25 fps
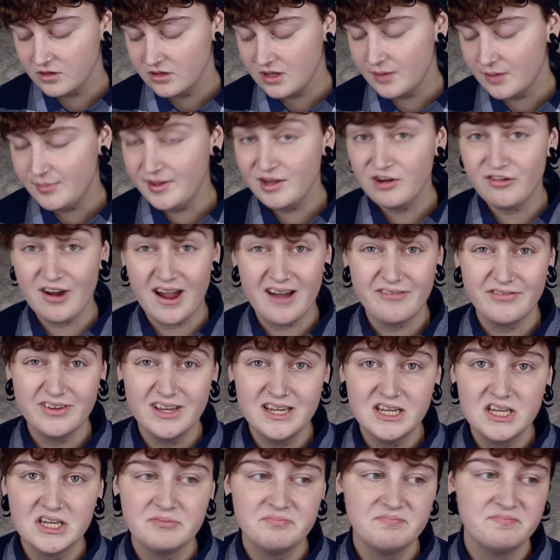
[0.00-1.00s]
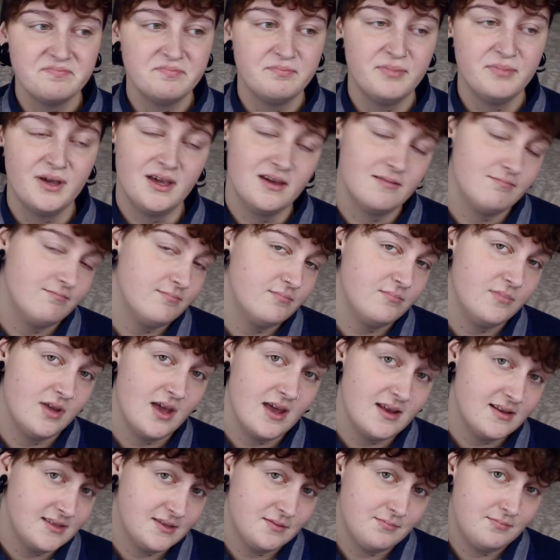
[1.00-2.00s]
a bit graphic, but
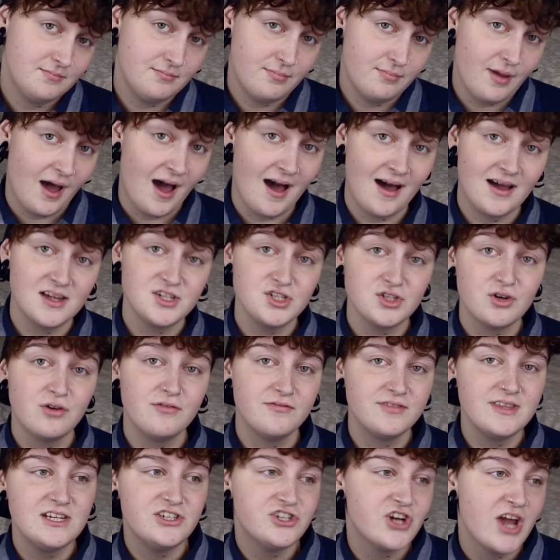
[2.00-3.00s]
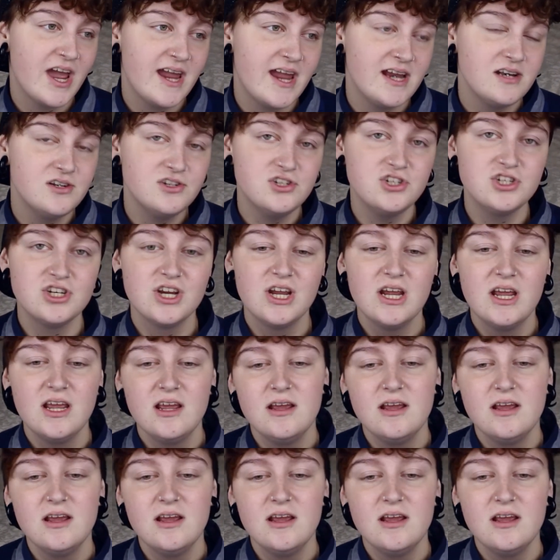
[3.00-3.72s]
it's part of the change,